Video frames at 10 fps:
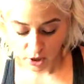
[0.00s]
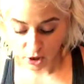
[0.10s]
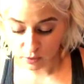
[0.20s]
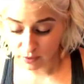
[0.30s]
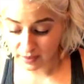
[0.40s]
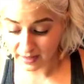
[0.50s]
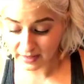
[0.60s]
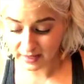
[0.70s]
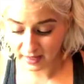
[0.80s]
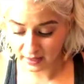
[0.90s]
You
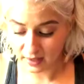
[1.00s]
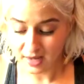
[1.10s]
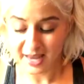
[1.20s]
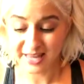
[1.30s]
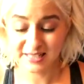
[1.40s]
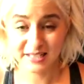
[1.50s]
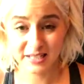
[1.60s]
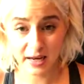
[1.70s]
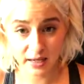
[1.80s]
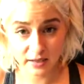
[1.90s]
then get a
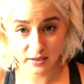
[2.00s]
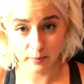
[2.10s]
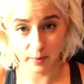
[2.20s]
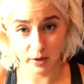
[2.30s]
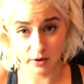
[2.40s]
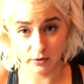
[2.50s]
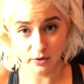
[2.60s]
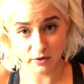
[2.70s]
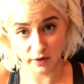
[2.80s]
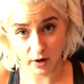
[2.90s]
second
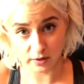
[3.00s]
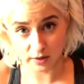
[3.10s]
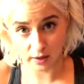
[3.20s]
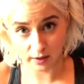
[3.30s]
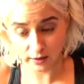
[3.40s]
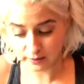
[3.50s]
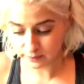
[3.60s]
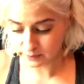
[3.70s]
bottle of On Guard.